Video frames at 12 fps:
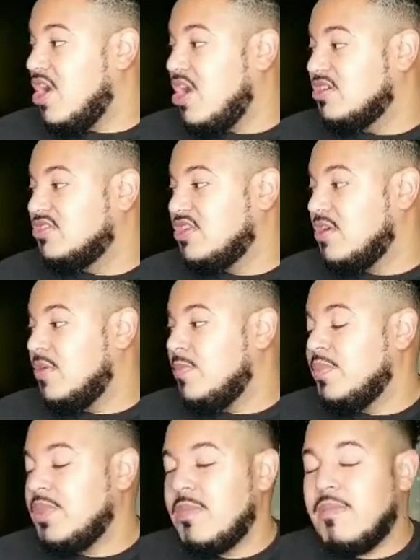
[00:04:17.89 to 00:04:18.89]
Also,
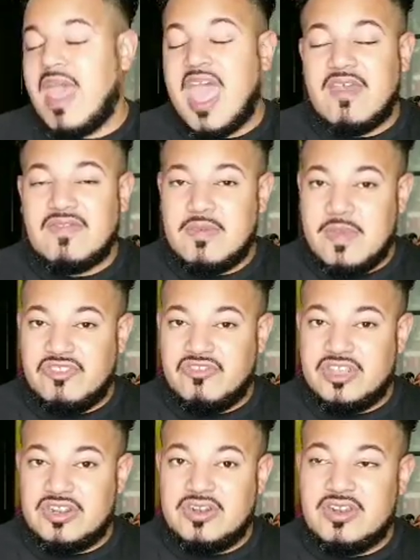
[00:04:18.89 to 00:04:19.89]
have to
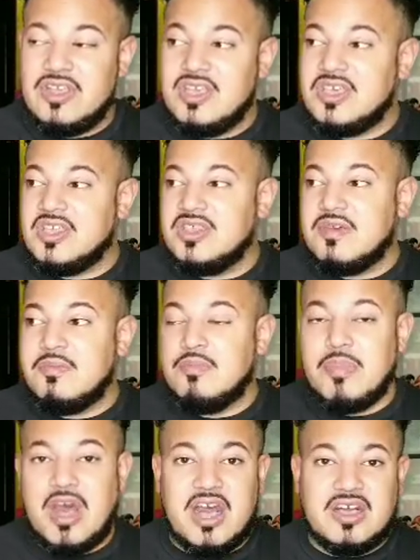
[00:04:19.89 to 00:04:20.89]
mention, the
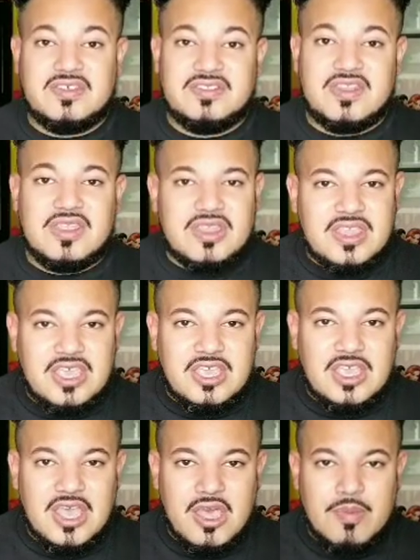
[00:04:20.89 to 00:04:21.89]
box that
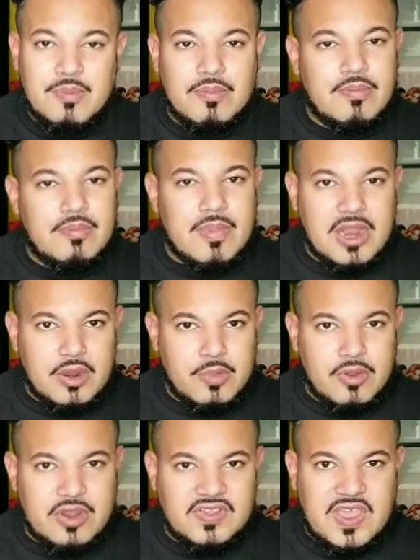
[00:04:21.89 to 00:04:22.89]
the My Little
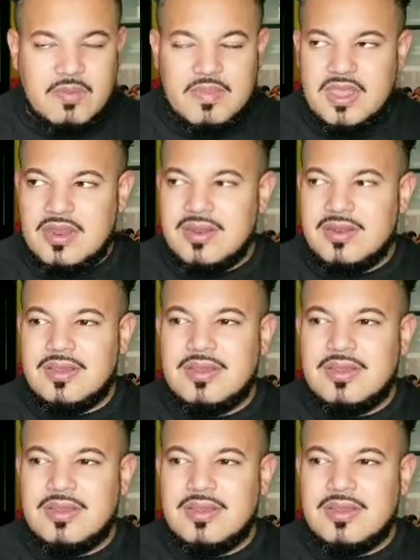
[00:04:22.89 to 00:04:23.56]
Ponies came in,